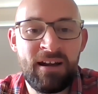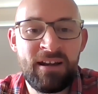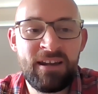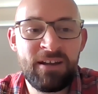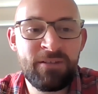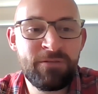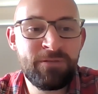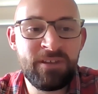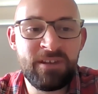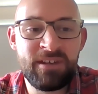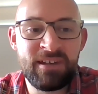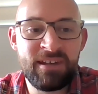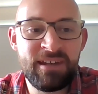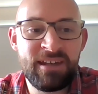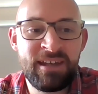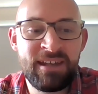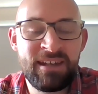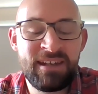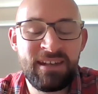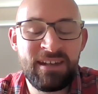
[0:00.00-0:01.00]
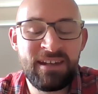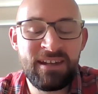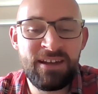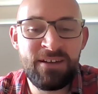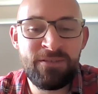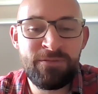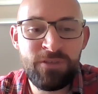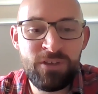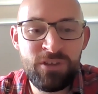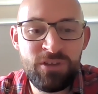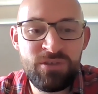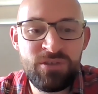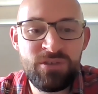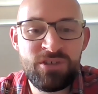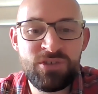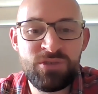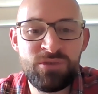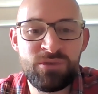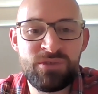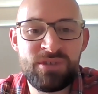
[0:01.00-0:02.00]
I love that in a few
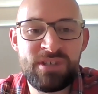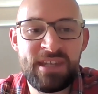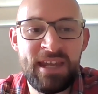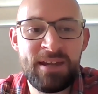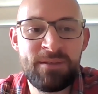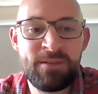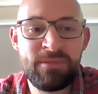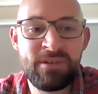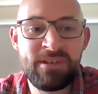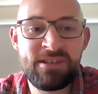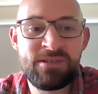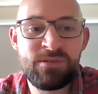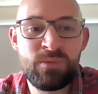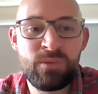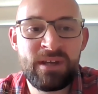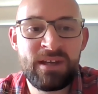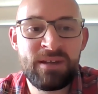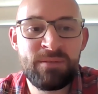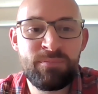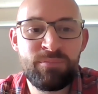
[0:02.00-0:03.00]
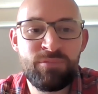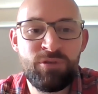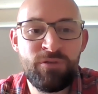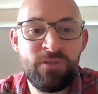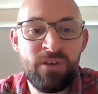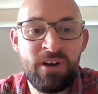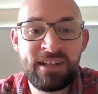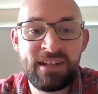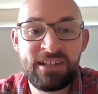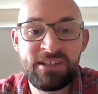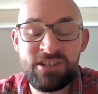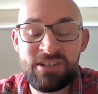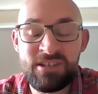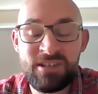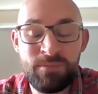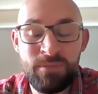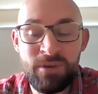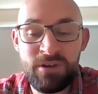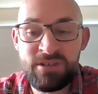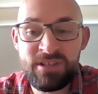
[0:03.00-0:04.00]
short statements, we're provided
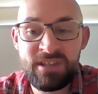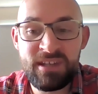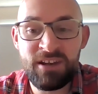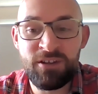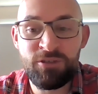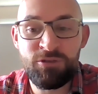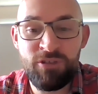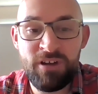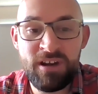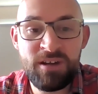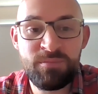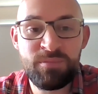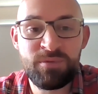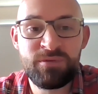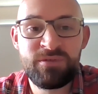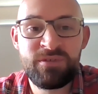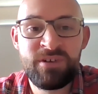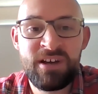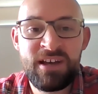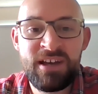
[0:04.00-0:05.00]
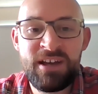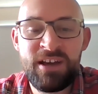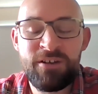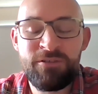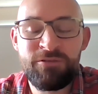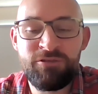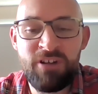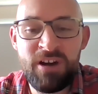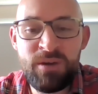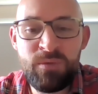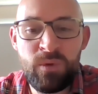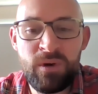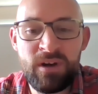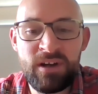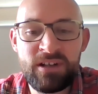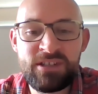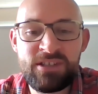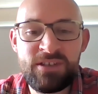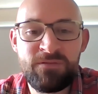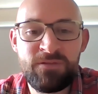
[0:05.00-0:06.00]
just the most incredible
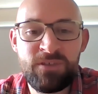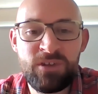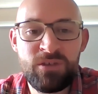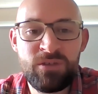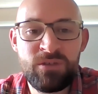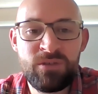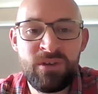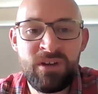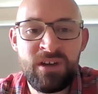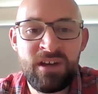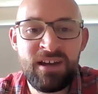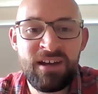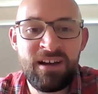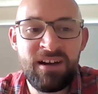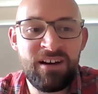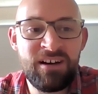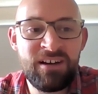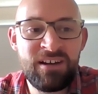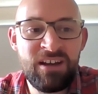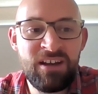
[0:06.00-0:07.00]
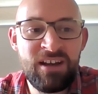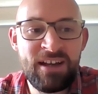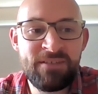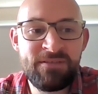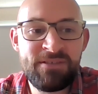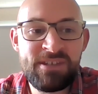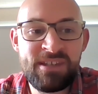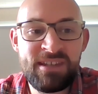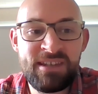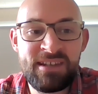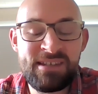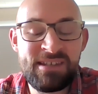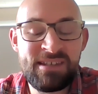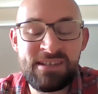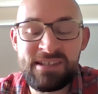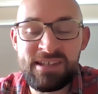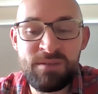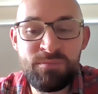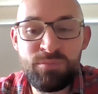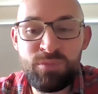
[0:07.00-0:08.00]
framework to view our lives
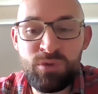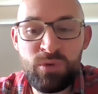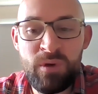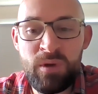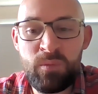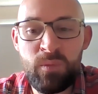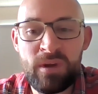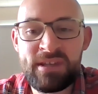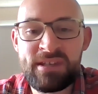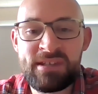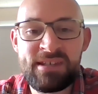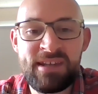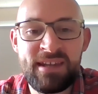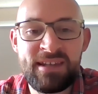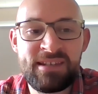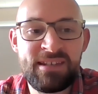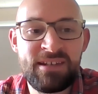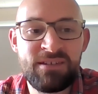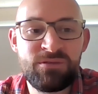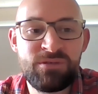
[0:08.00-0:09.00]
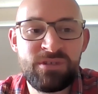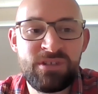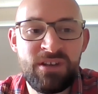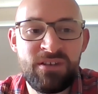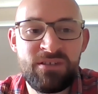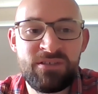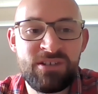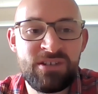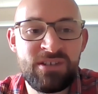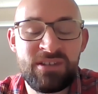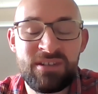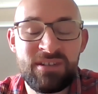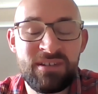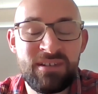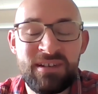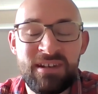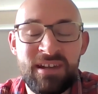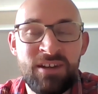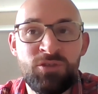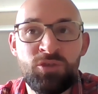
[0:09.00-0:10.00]
that's simple in one sense and also just
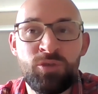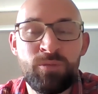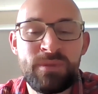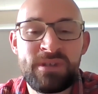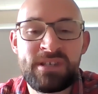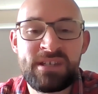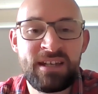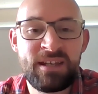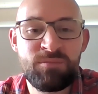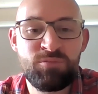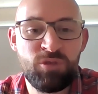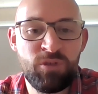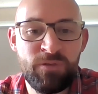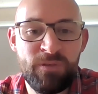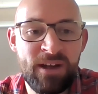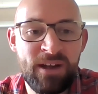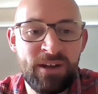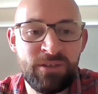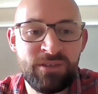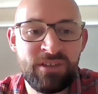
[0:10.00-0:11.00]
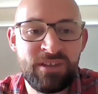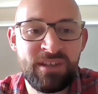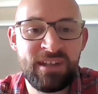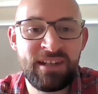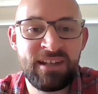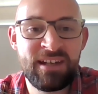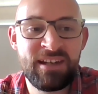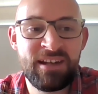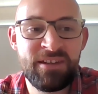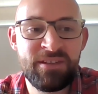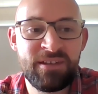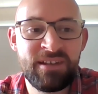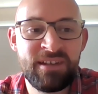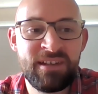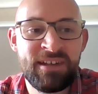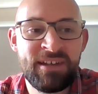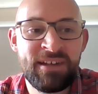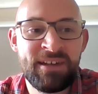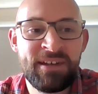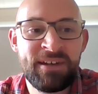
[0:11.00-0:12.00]
enormously profound in another. It
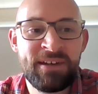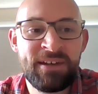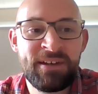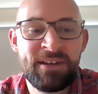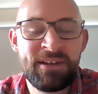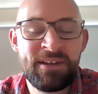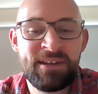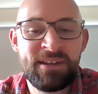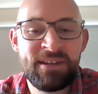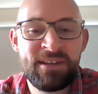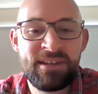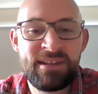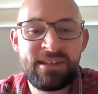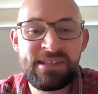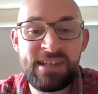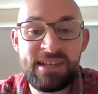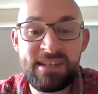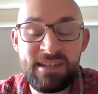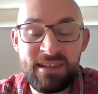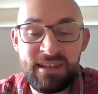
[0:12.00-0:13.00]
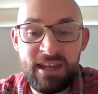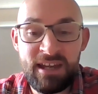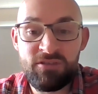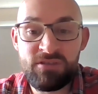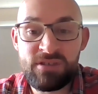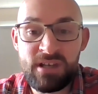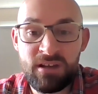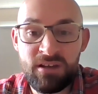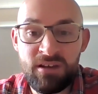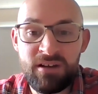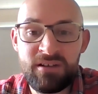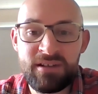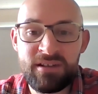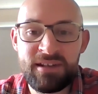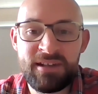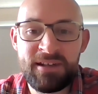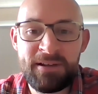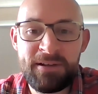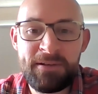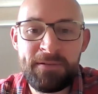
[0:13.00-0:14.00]
says that there is a
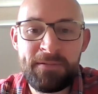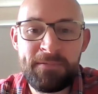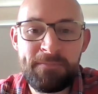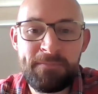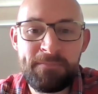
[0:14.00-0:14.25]
gardener,